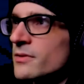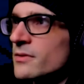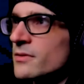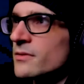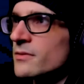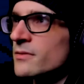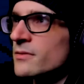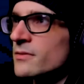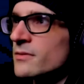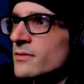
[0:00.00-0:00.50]

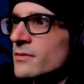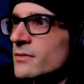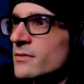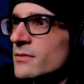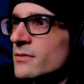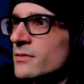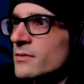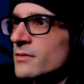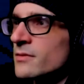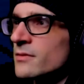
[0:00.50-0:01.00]

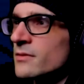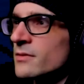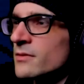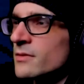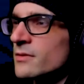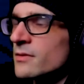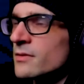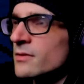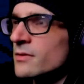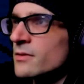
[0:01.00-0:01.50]

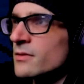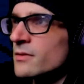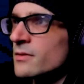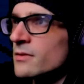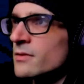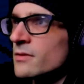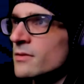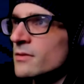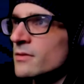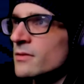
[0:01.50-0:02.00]

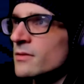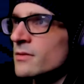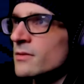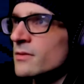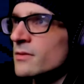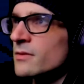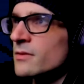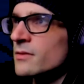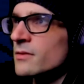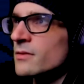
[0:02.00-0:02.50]

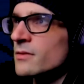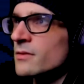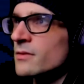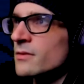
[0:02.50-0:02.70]
Nothing is said.